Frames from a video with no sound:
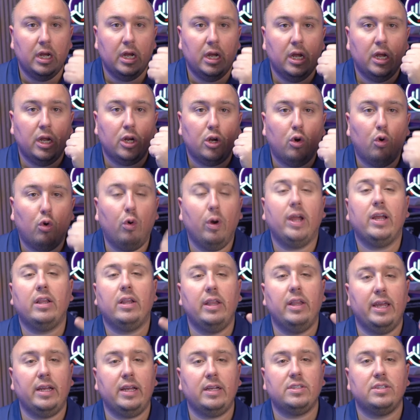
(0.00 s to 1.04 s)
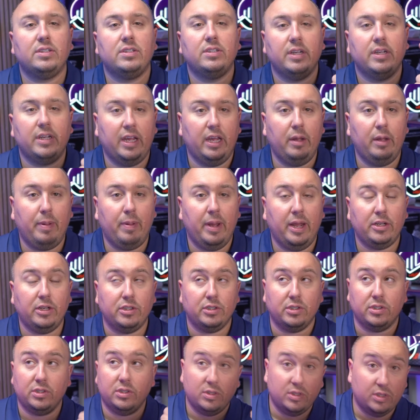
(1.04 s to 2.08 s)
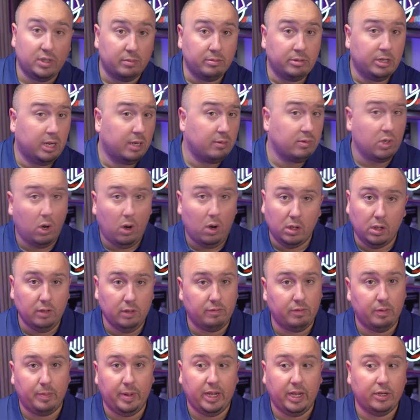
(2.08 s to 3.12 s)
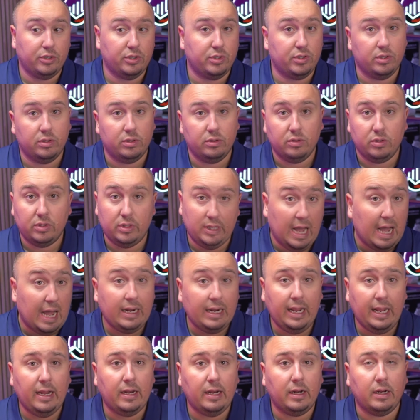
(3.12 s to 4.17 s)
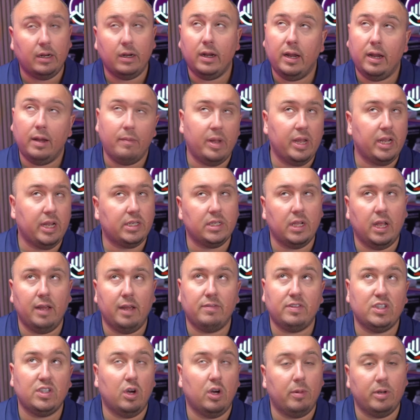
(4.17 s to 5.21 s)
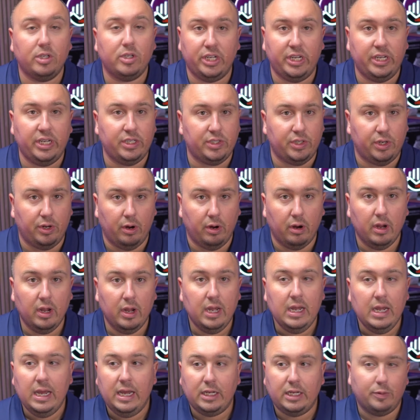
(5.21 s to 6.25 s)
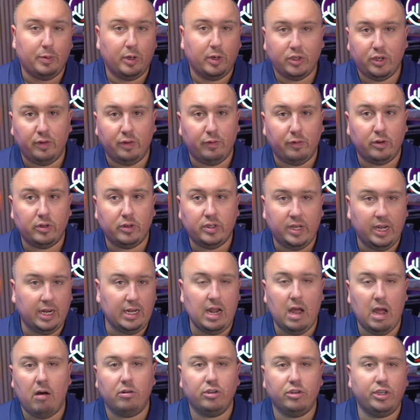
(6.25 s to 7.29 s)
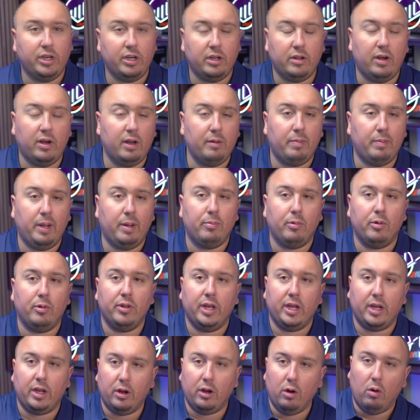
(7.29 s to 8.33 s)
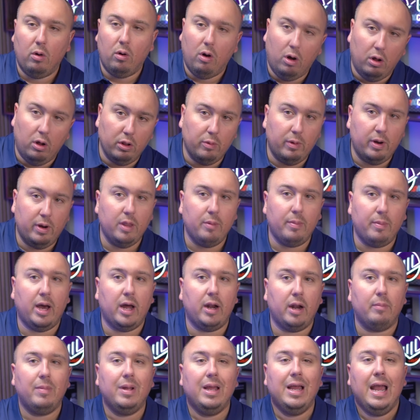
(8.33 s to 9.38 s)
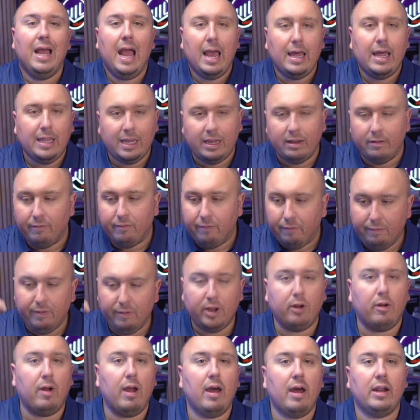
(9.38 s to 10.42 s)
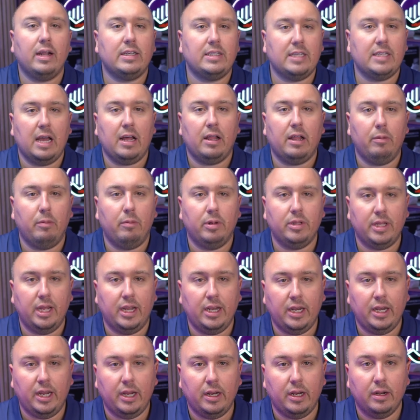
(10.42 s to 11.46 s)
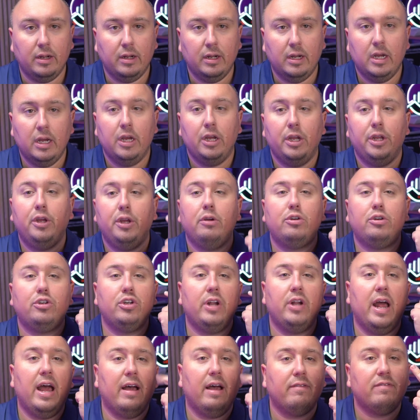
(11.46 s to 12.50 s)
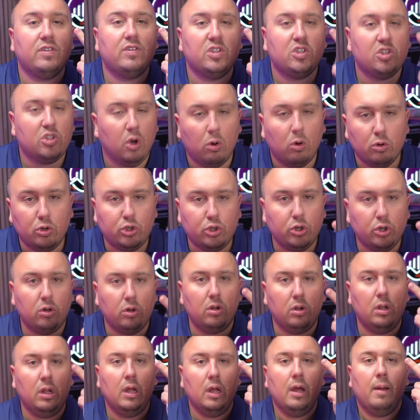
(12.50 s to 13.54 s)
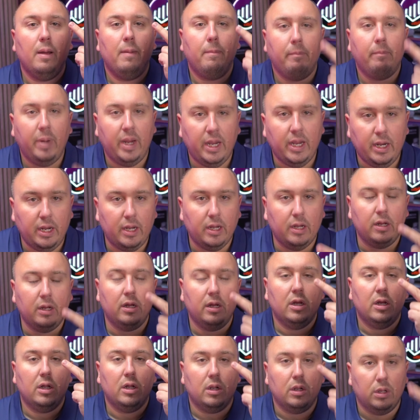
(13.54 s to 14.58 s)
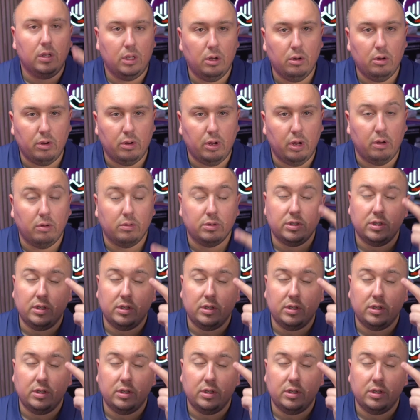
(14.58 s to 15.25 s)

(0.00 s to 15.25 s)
Quick links to key pages. Sometimes all of the pages, not hidden. It makes life so much easier, especially for technology inclined people. They can go all the way to the bottom and they can figure out exactly what they need. You should have social media logos.